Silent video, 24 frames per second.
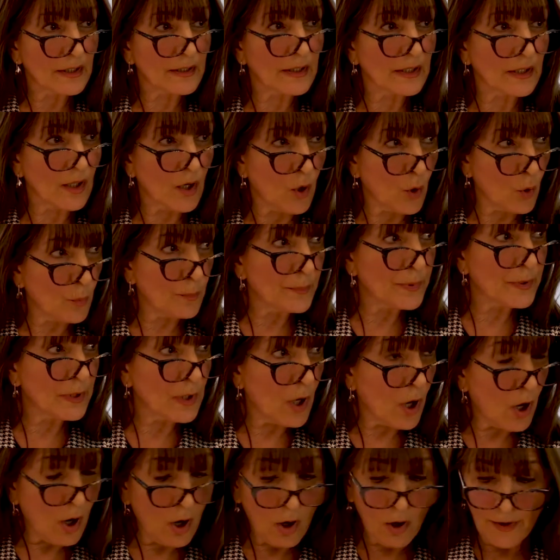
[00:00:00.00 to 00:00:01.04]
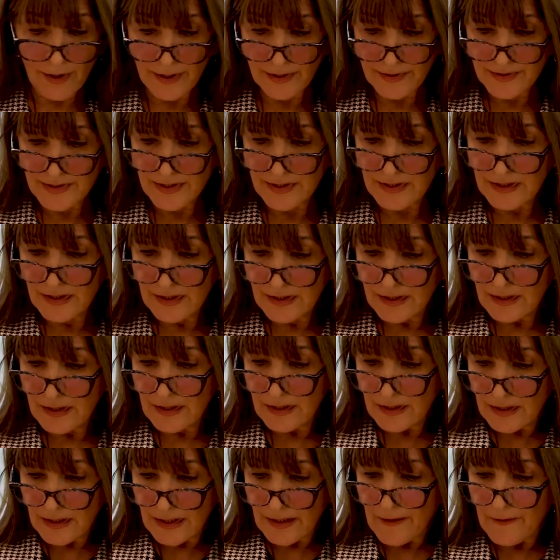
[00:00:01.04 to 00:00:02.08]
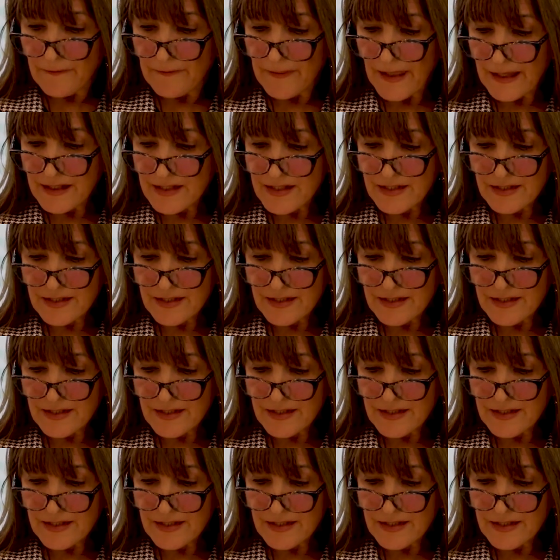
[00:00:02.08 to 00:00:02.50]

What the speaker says: and the open heart that